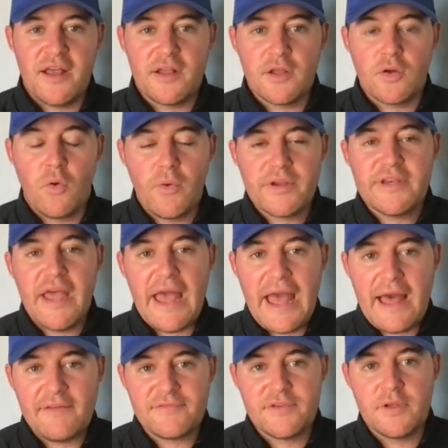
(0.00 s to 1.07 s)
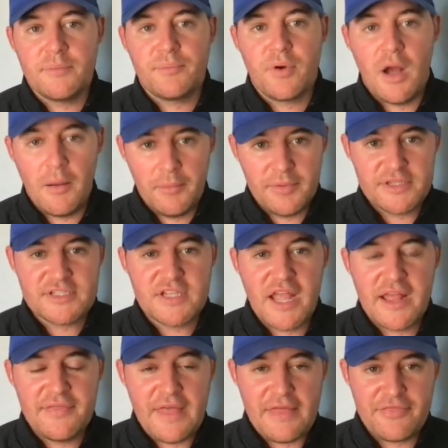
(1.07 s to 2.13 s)
going to have to probably stay
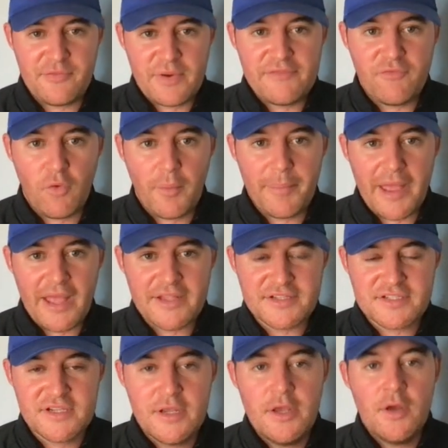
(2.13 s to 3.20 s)
in that 3-4 base,